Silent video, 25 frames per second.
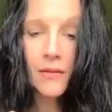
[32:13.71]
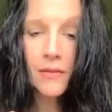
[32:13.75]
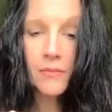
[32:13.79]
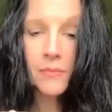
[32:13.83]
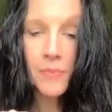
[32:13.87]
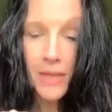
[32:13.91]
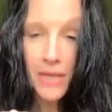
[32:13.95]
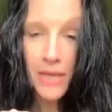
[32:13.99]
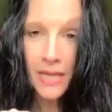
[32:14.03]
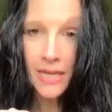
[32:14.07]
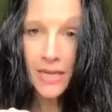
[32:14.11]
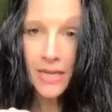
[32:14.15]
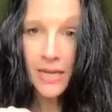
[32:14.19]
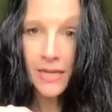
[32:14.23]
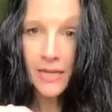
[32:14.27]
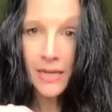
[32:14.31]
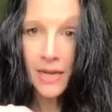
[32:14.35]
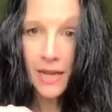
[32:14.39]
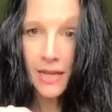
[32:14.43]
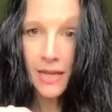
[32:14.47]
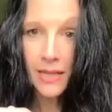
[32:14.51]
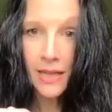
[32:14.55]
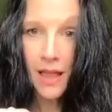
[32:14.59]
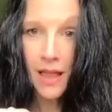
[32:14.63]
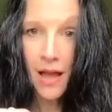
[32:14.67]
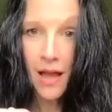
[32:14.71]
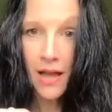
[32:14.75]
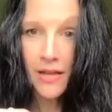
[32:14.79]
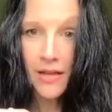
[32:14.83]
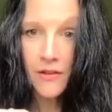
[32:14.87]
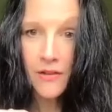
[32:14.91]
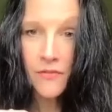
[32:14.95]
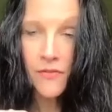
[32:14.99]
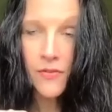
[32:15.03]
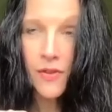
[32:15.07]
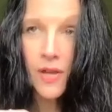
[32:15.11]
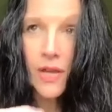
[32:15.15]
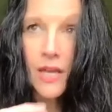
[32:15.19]
being and
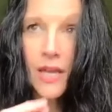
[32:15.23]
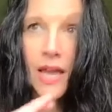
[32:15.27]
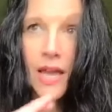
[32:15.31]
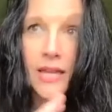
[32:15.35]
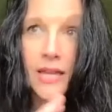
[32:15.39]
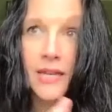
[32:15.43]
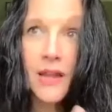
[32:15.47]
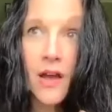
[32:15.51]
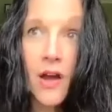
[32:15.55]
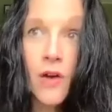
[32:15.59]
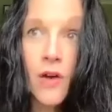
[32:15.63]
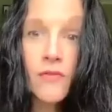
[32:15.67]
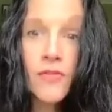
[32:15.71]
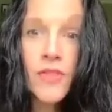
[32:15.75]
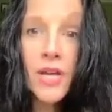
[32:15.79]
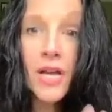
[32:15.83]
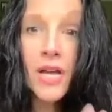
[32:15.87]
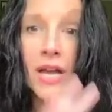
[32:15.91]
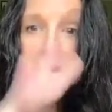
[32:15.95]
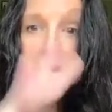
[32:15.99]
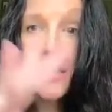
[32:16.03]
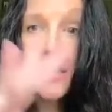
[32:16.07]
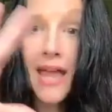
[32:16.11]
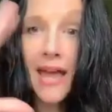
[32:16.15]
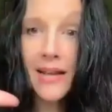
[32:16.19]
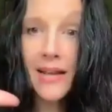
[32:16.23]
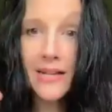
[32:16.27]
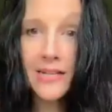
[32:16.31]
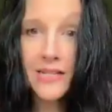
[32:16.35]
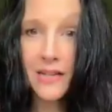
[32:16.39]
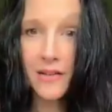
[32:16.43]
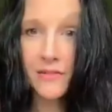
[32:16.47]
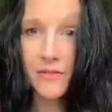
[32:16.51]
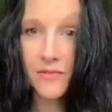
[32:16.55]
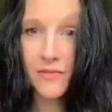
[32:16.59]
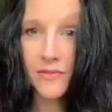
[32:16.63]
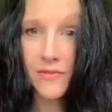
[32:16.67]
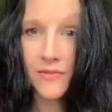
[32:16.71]
life, and of the
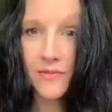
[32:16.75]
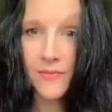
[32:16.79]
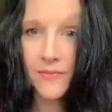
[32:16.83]
collective.